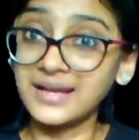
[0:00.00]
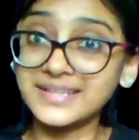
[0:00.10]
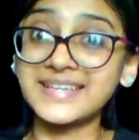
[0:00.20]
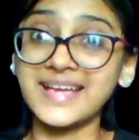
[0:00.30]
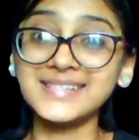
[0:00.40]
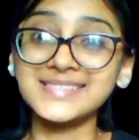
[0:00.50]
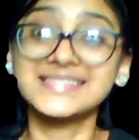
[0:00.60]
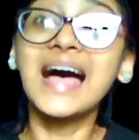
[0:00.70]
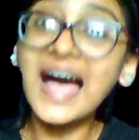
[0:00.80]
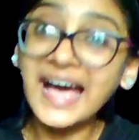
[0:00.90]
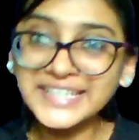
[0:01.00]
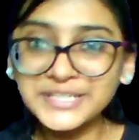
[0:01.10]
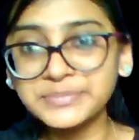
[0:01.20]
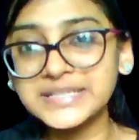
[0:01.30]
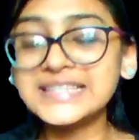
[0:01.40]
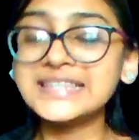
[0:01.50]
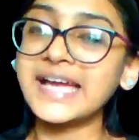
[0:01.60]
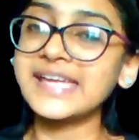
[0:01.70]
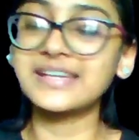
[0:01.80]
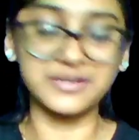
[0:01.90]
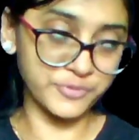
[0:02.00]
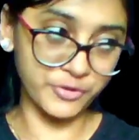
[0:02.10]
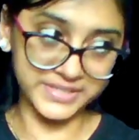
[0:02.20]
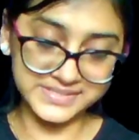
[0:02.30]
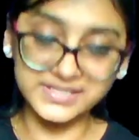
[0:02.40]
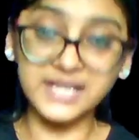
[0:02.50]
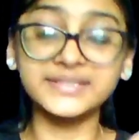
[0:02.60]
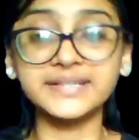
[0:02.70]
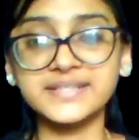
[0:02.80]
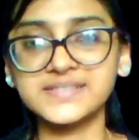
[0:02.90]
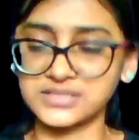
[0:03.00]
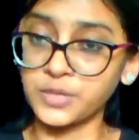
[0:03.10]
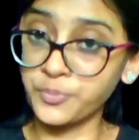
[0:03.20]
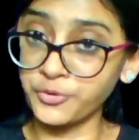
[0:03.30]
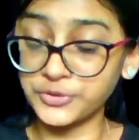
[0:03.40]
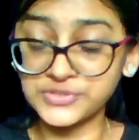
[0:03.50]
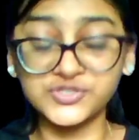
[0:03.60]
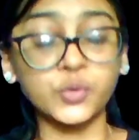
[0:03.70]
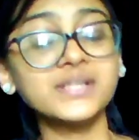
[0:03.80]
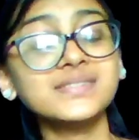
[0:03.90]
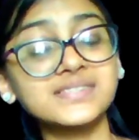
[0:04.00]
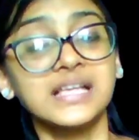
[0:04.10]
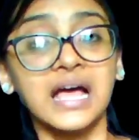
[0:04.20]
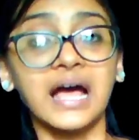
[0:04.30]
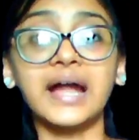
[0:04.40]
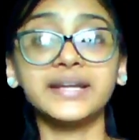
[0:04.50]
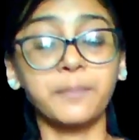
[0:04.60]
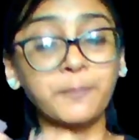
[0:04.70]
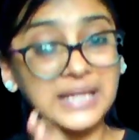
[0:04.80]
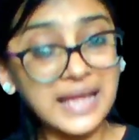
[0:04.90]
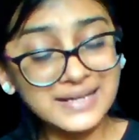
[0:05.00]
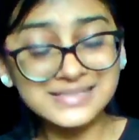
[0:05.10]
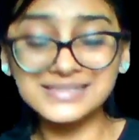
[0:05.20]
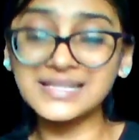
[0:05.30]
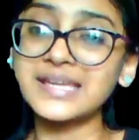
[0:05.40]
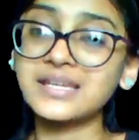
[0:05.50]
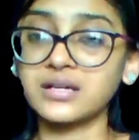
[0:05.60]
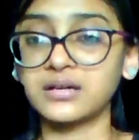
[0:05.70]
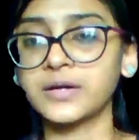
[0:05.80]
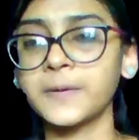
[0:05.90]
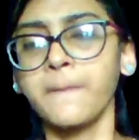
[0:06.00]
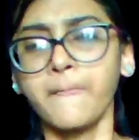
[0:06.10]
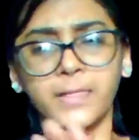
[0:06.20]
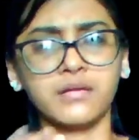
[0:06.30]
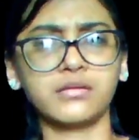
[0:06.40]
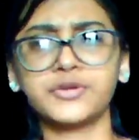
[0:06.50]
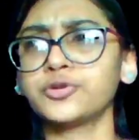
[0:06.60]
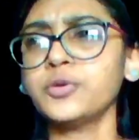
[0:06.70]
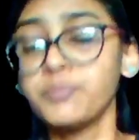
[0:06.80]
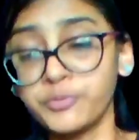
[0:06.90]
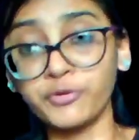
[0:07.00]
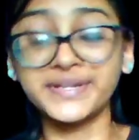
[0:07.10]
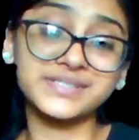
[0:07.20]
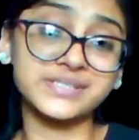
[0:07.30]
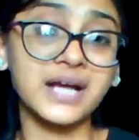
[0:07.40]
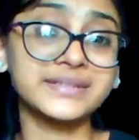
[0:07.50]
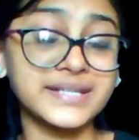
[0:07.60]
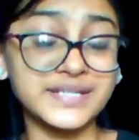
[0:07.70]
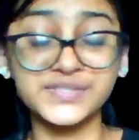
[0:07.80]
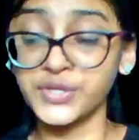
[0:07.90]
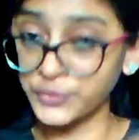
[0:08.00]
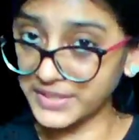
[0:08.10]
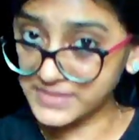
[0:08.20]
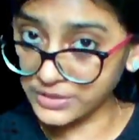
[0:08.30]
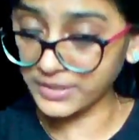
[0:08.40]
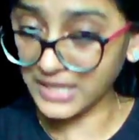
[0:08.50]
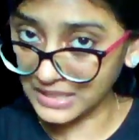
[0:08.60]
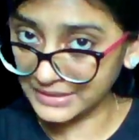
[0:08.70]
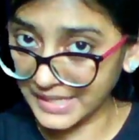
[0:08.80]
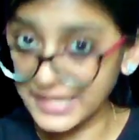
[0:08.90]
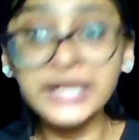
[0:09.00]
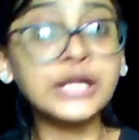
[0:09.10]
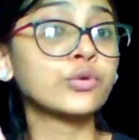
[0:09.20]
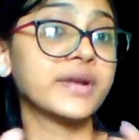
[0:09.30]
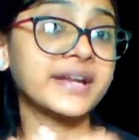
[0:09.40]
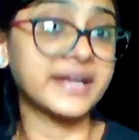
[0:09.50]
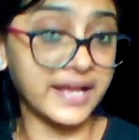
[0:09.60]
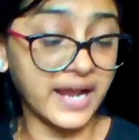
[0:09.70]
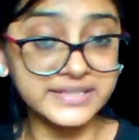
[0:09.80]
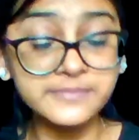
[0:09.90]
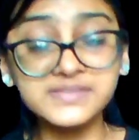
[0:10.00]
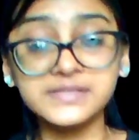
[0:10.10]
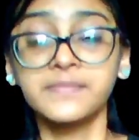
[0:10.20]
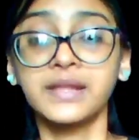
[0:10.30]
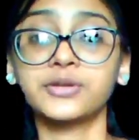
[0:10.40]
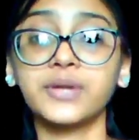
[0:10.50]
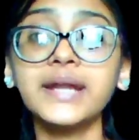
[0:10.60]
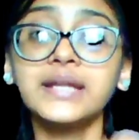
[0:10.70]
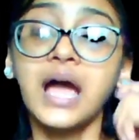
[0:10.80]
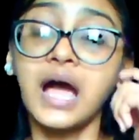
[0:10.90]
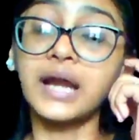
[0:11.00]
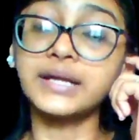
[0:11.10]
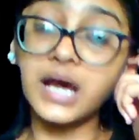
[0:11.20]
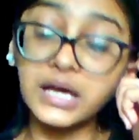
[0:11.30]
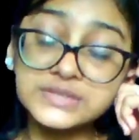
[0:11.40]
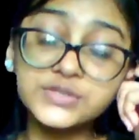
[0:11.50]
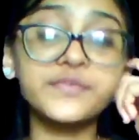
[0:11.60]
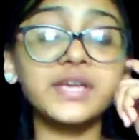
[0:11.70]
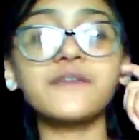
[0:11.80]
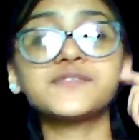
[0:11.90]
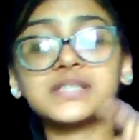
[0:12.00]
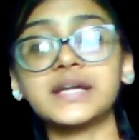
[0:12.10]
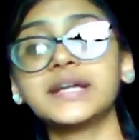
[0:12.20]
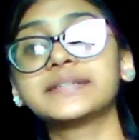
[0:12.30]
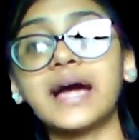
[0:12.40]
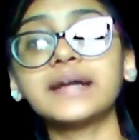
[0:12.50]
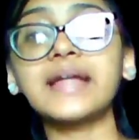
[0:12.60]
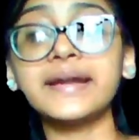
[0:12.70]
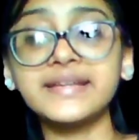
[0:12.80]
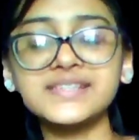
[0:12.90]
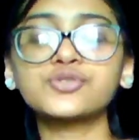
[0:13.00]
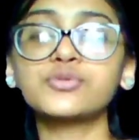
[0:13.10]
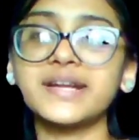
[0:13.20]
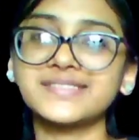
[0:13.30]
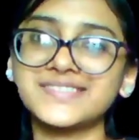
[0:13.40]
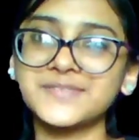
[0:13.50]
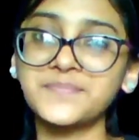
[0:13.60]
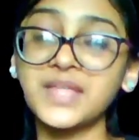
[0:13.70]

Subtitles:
yes, animal like Protista, that is protozoans, and plants like Protista, that is unicellular algae including diatoms, right? And also we have studied that. And yes students,